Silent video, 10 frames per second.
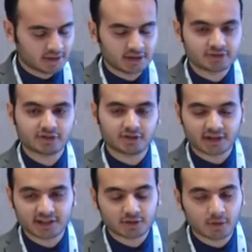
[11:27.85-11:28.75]
It's a
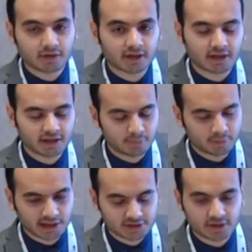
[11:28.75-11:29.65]
great honor and a
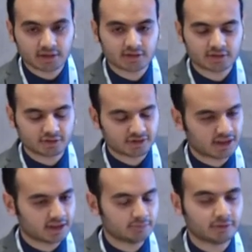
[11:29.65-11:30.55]
pleasure to
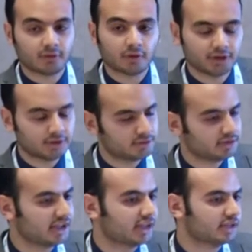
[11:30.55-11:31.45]
stand before you
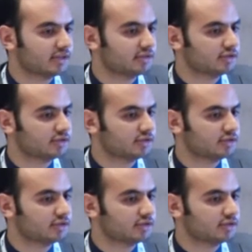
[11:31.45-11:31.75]
today